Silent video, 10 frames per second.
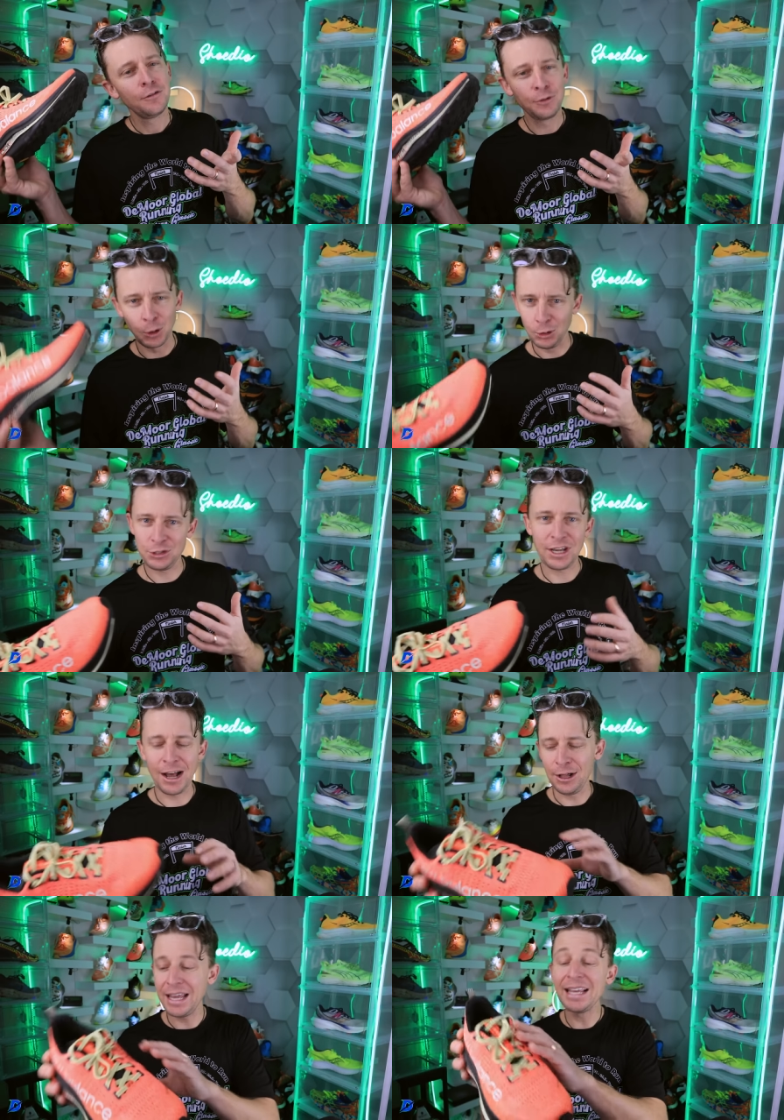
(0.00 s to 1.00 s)
Fuel
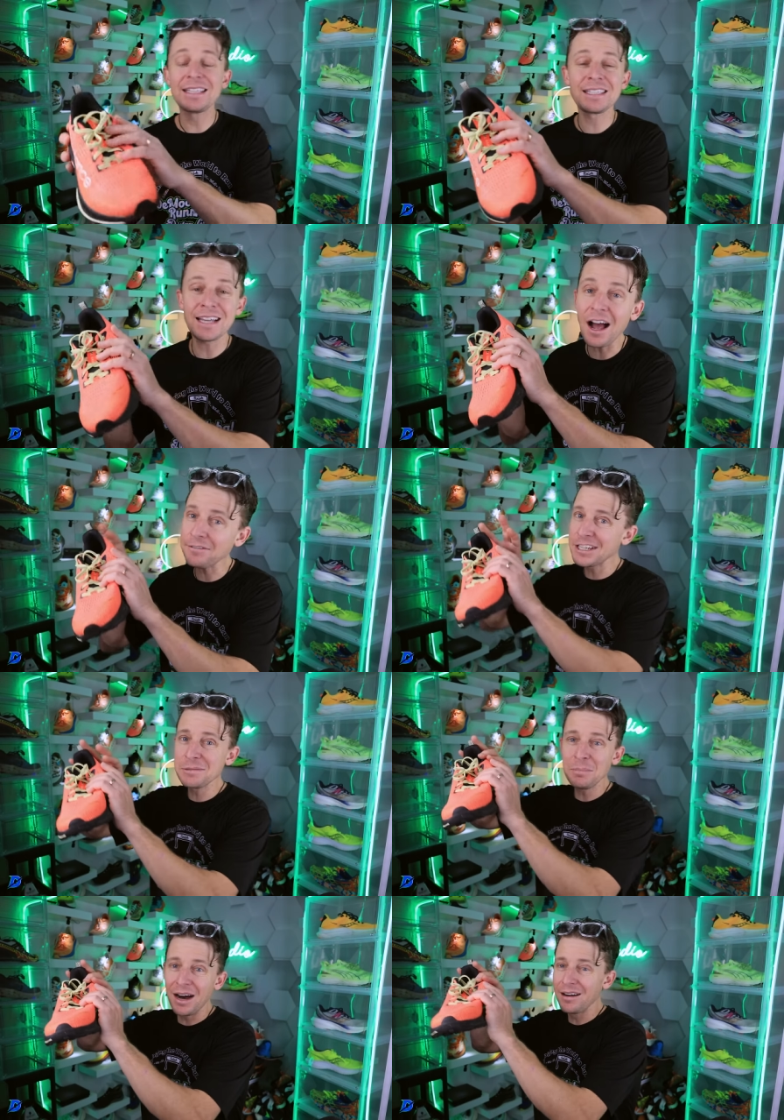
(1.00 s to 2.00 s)
cell. It's soft as
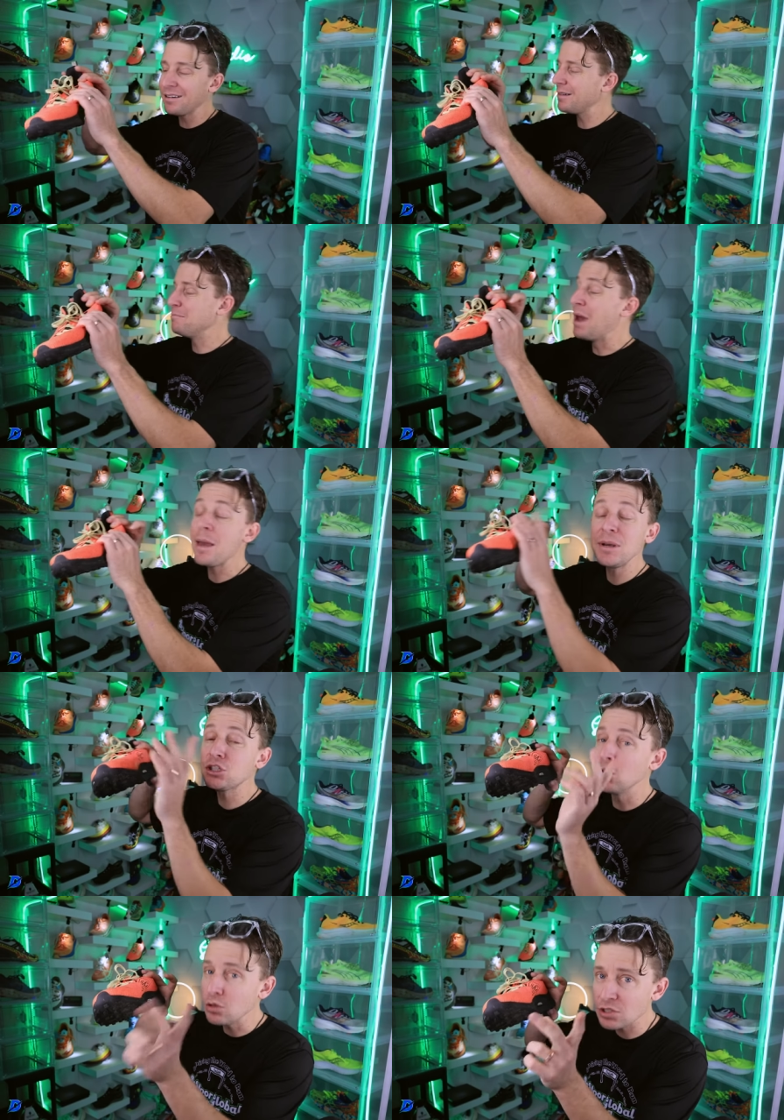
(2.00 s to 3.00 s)
butter, maybe
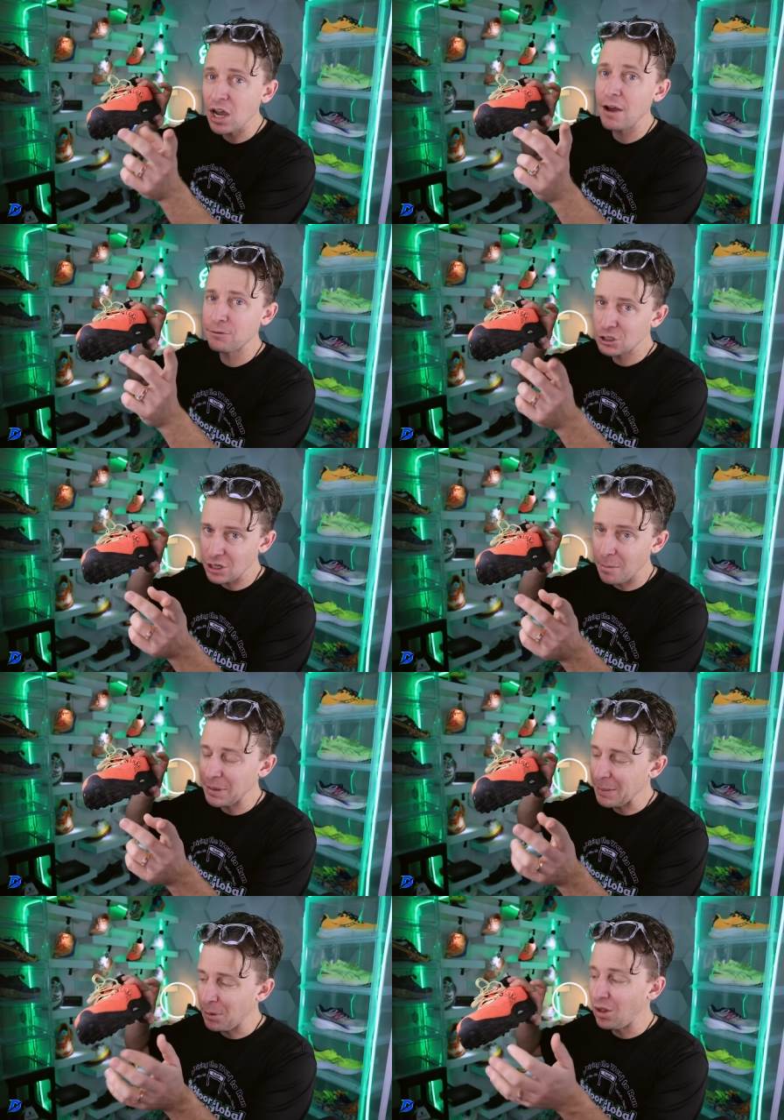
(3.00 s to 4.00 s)
too soft for some
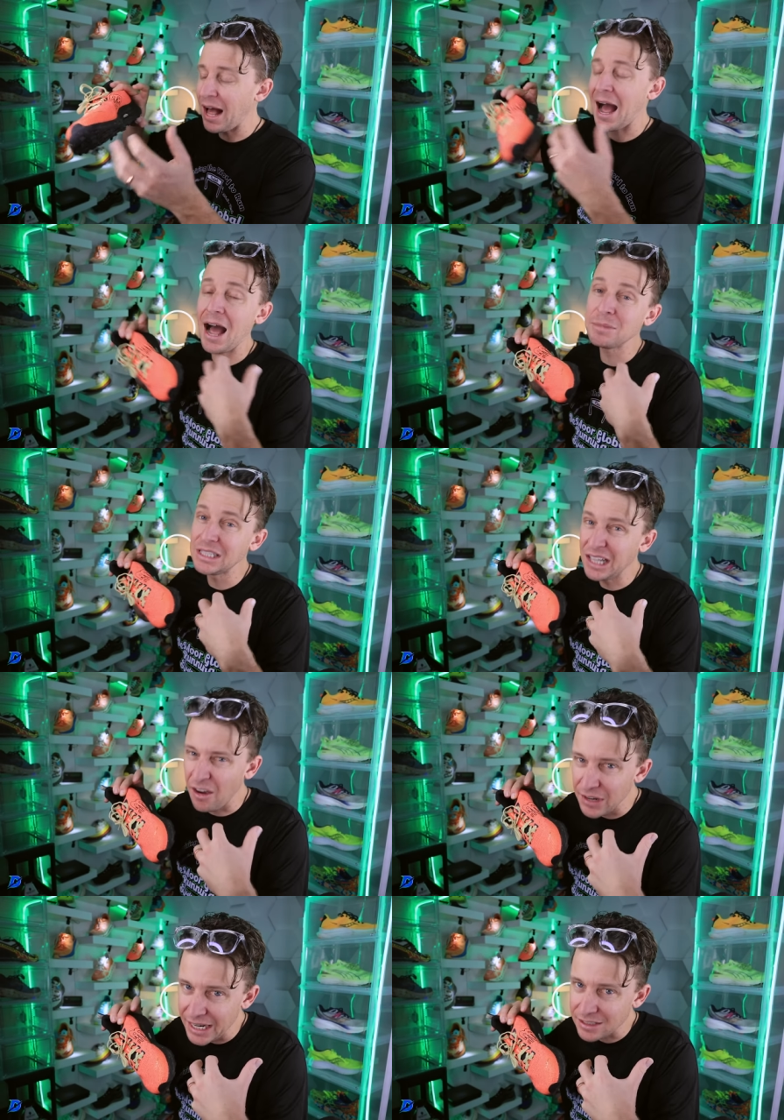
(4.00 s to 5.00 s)
people. I'm
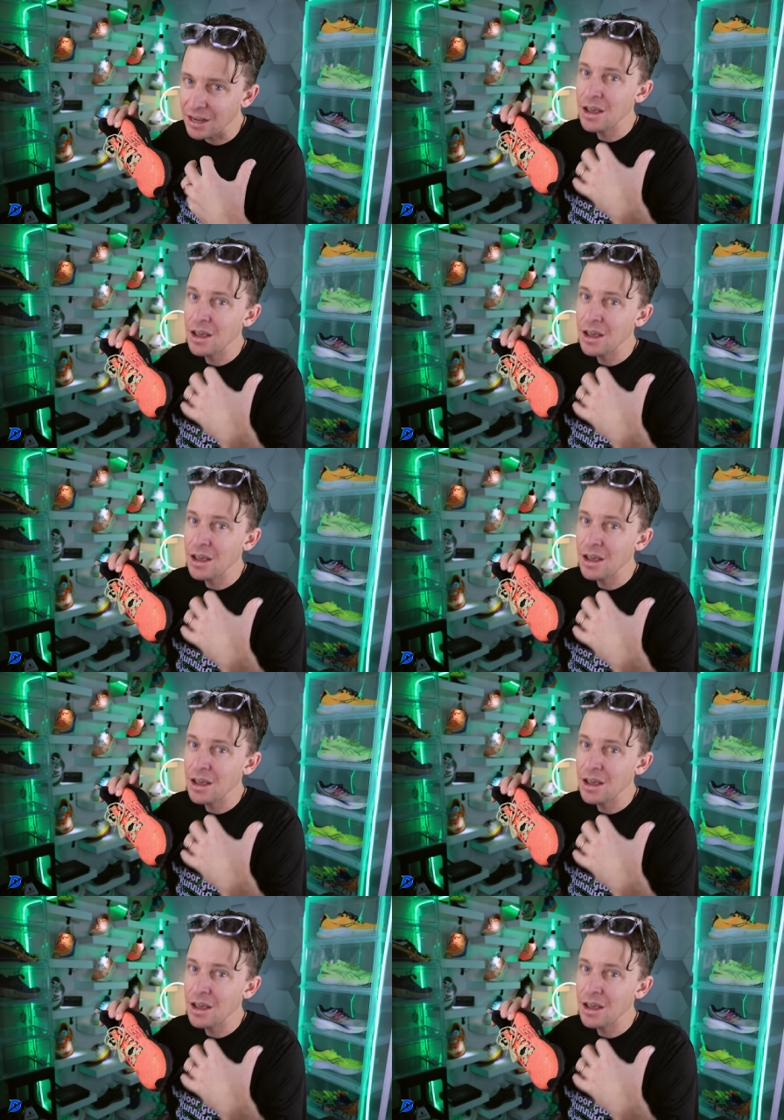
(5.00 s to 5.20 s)
loving it.